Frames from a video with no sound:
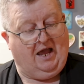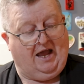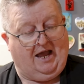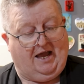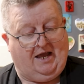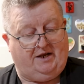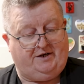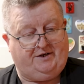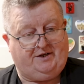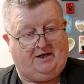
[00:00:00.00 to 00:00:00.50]

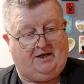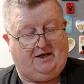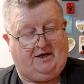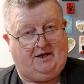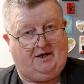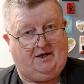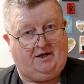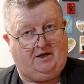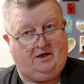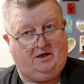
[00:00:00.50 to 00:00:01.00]
And
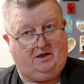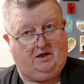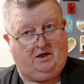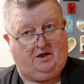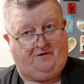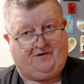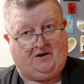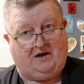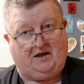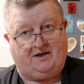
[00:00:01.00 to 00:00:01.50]

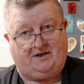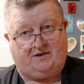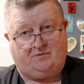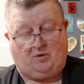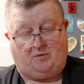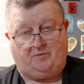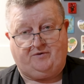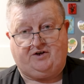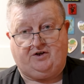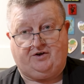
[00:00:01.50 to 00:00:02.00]
if you liked
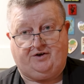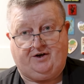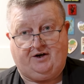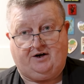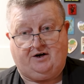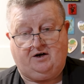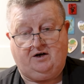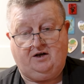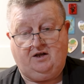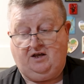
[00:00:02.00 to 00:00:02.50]
what we done
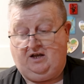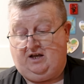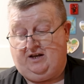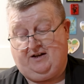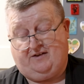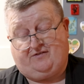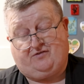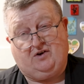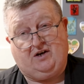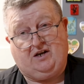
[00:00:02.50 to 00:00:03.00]
there,
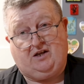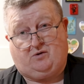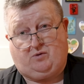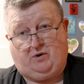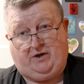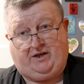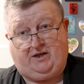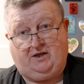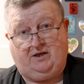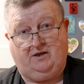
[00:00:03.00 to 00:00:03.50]
and that's really
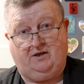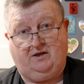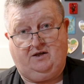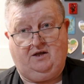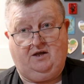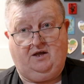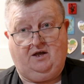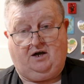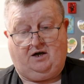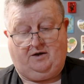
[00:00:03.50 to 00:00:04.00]
quick,
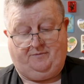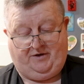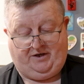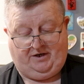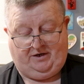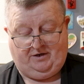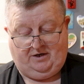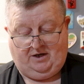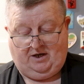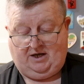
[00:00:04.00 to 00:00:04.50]
I
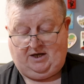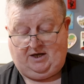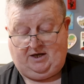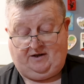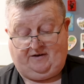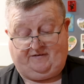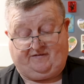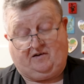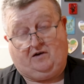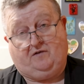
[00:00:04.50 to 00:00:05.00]
mean,
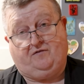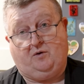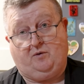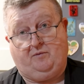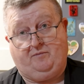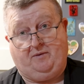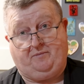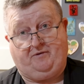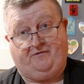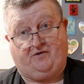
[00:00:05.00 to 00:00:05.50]
it's a lovely
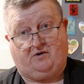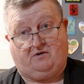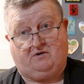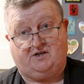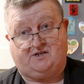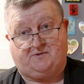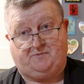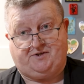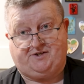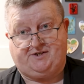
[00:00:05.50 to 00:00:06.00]
one maybe for
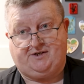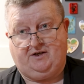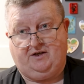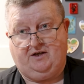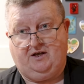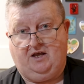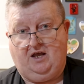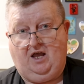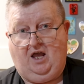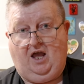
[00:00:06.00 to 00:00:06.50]
Christmas.
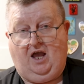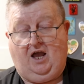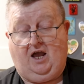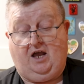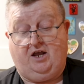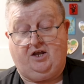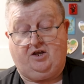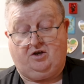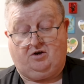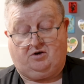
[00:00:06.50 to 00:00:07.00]

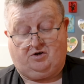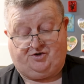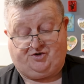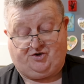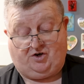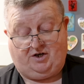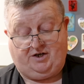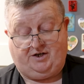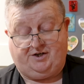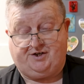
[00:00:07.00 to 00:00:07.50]
You could
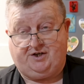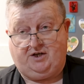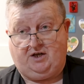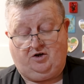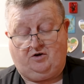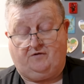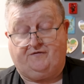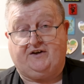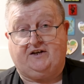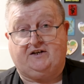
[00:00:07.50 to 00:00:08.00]
try it.
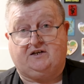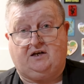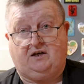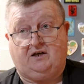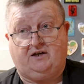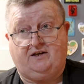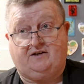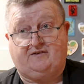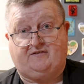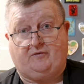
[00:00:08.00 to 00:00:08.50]
Don't forget to
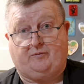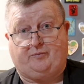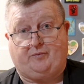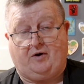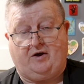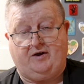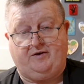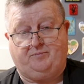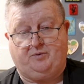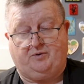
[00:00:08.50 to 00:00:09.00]
like,
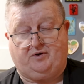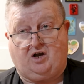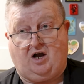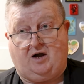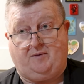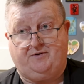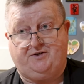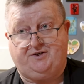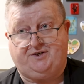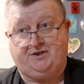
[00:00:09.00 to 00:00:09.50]
subscribe, and
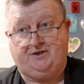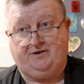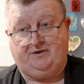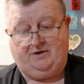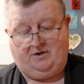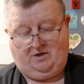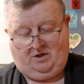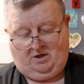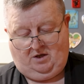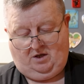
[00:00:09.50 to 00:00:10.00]
comment.
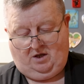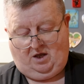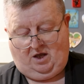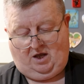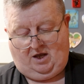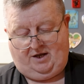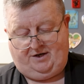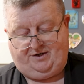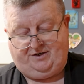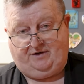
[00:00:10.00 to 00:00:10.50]

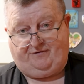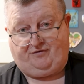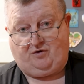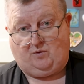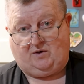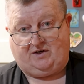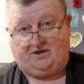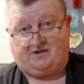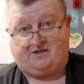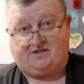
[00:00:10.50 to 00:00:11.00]
And if
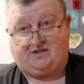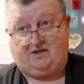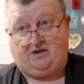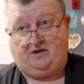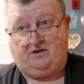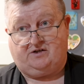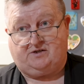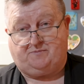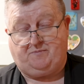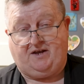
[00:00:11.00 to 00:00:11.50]
you want to
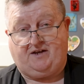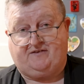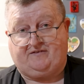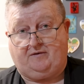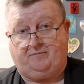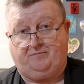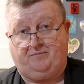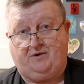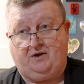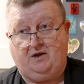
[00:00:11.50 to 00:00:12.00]
see us make
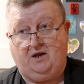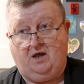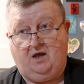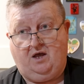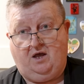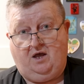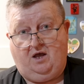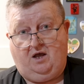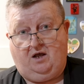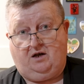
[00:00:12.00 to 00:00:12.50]
something,
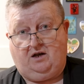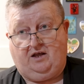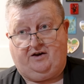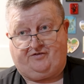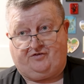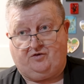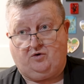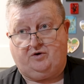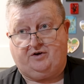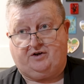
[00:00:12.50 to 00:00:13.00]
let
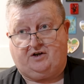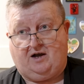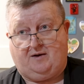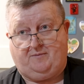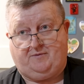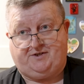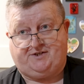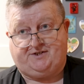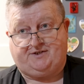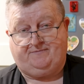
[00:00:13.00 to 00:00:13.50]
us know in the
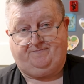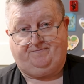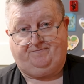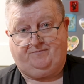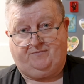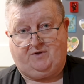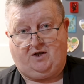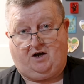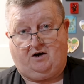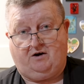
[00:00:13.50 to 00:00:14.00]
comments.
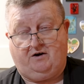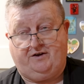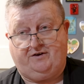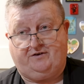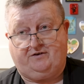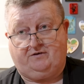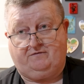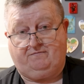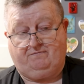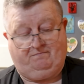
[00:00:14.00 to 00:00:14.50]
All right.